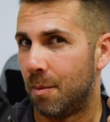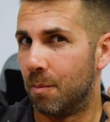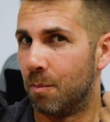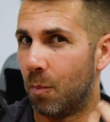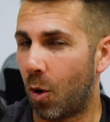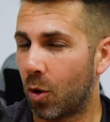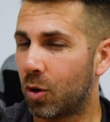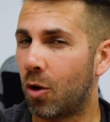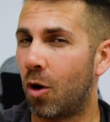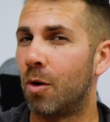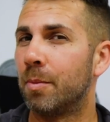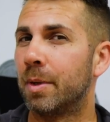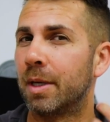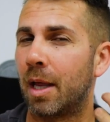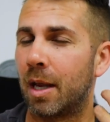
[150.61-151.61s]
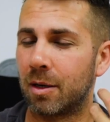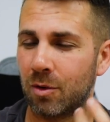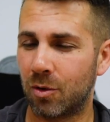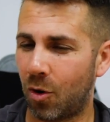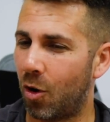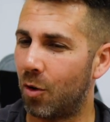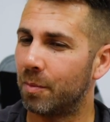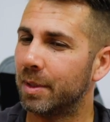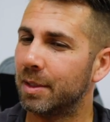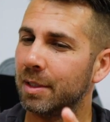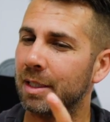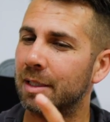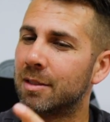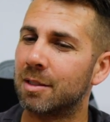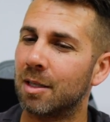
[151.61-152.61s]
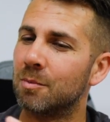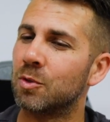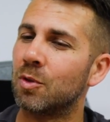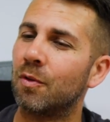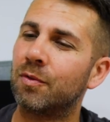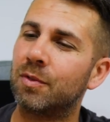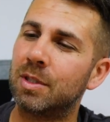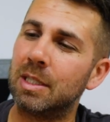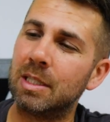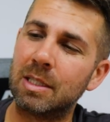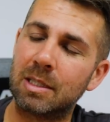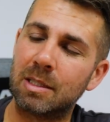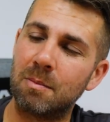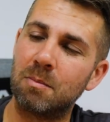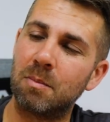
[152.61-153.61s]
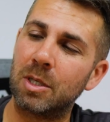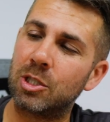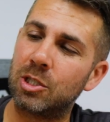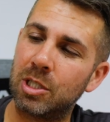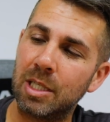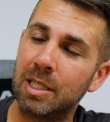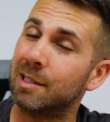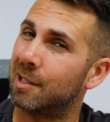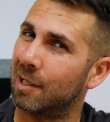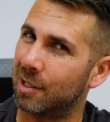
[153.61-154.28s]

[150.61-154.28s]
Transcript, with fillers: more common and common in terms of these machines.